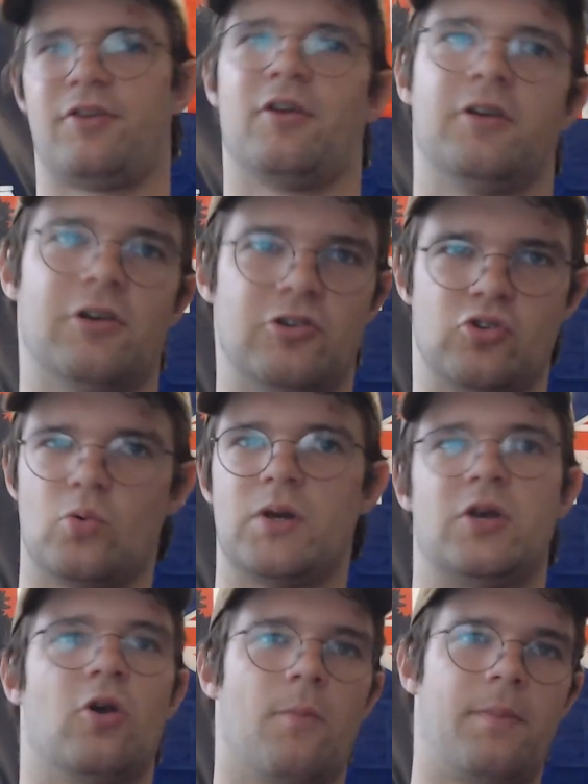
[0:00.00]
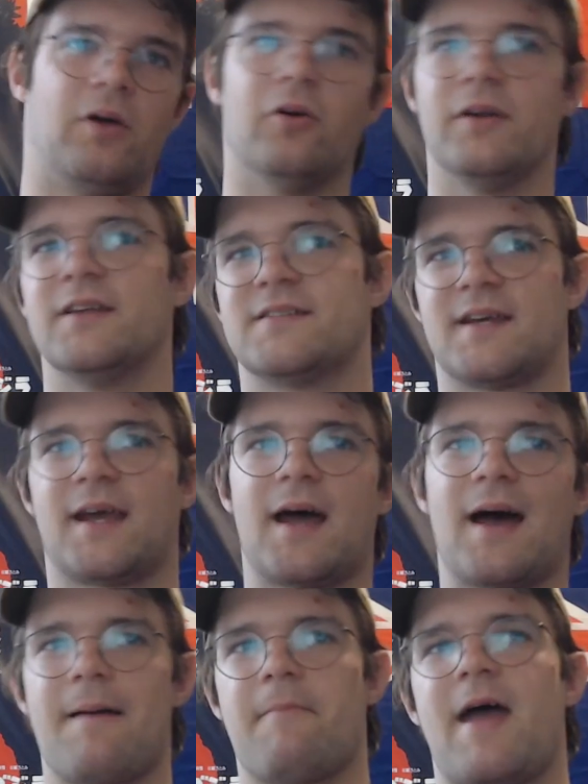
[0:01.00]
You're doing your abilities in
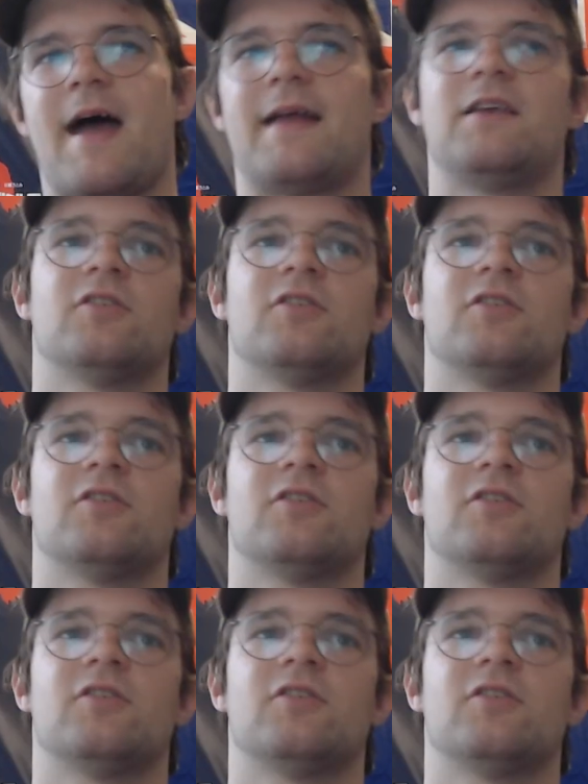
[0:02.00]
combat.